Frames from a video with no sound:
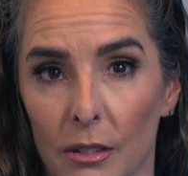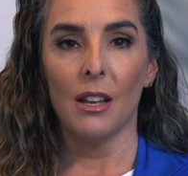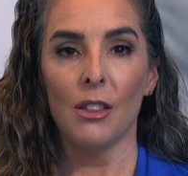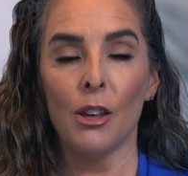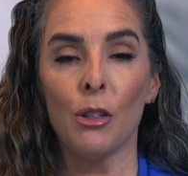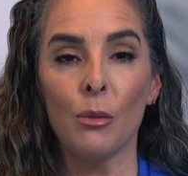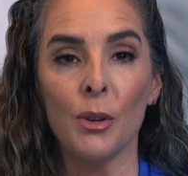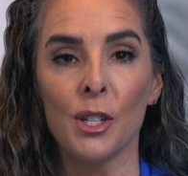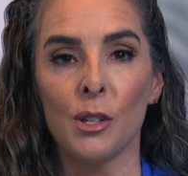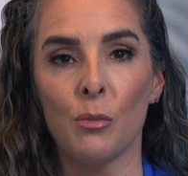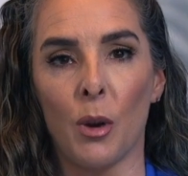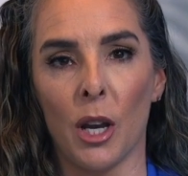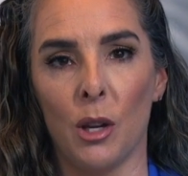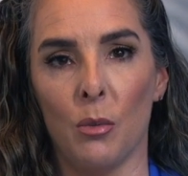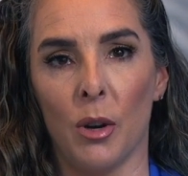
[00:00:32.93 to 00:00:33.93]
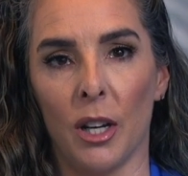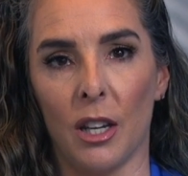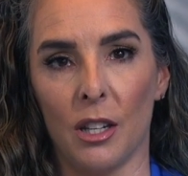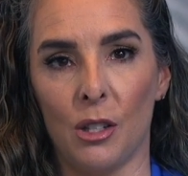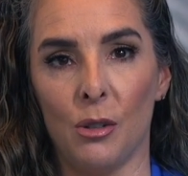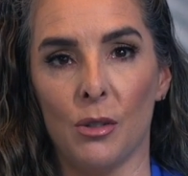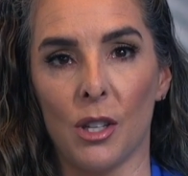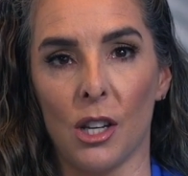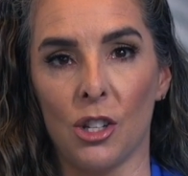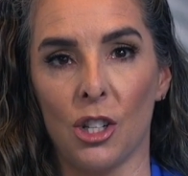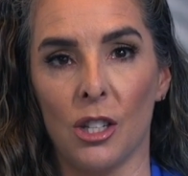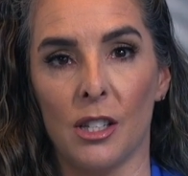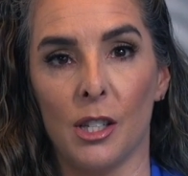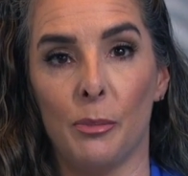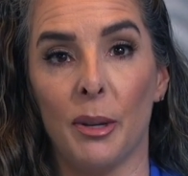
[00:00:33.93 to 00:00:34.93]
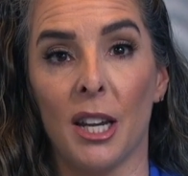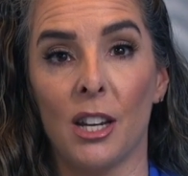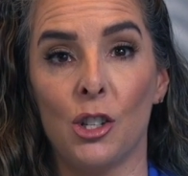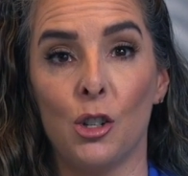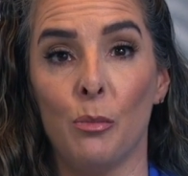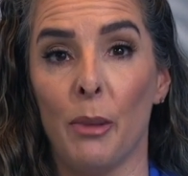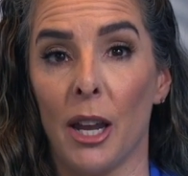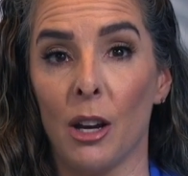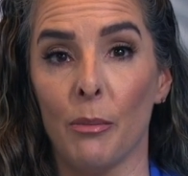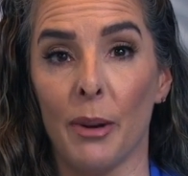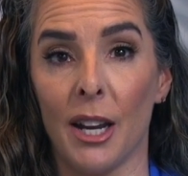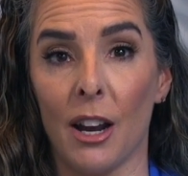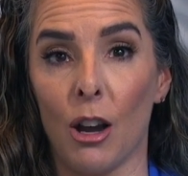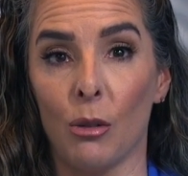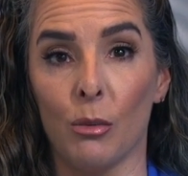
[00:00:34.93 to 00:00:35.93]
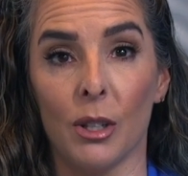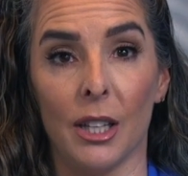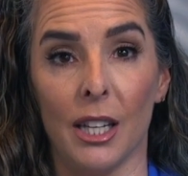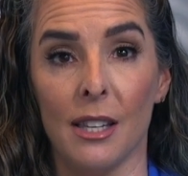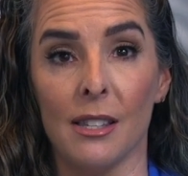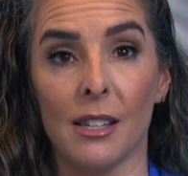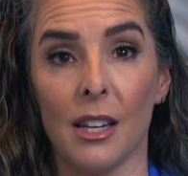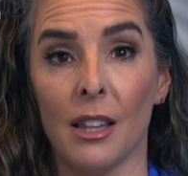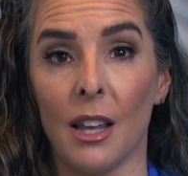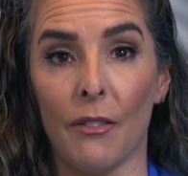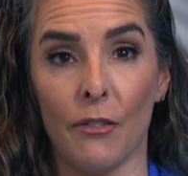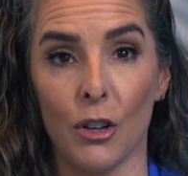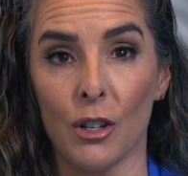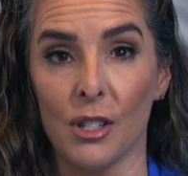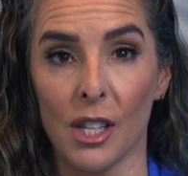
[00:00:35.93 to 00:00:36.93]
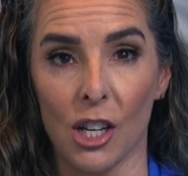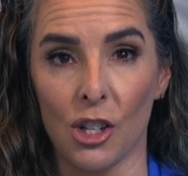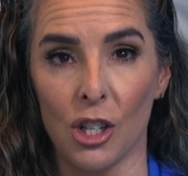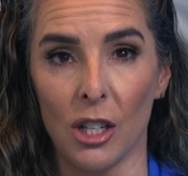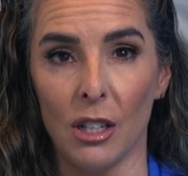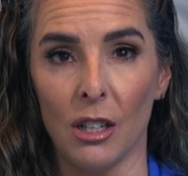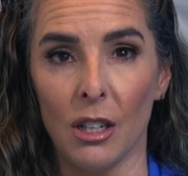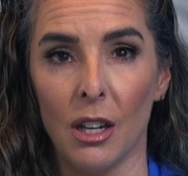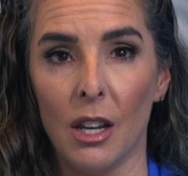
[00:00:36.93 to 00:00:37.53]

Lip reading: The other reason why you want to get 2 sessions is because you may or may not release in that first session.